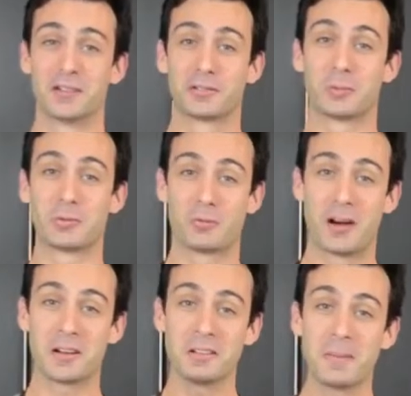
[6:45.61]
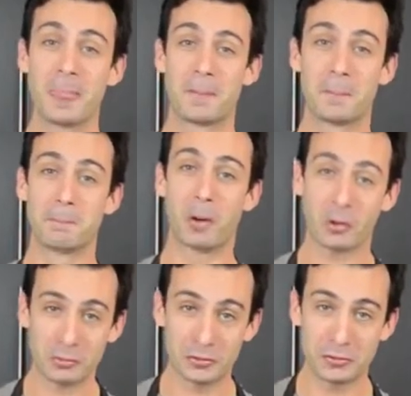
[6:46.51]
So when you're ready,
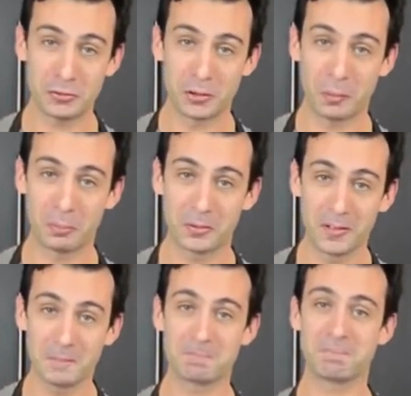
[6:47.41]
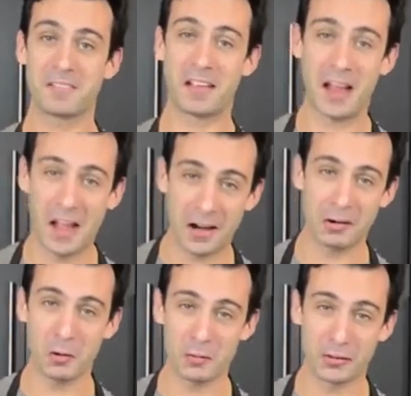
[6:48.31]
mark this unit complete, head
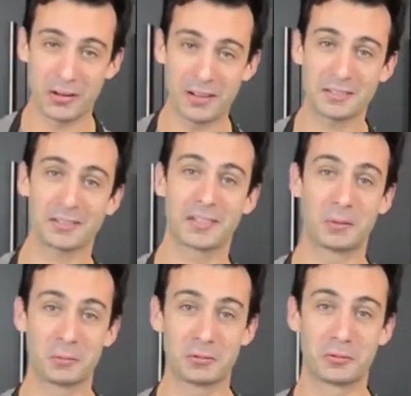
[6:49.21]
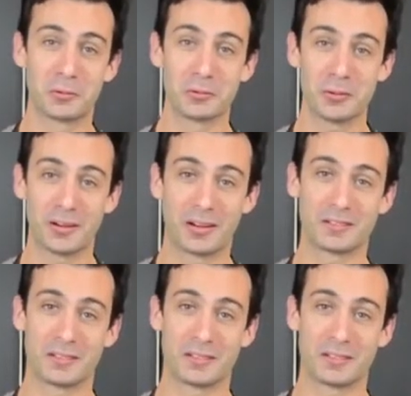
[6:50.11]
on over to the next, and we'll do a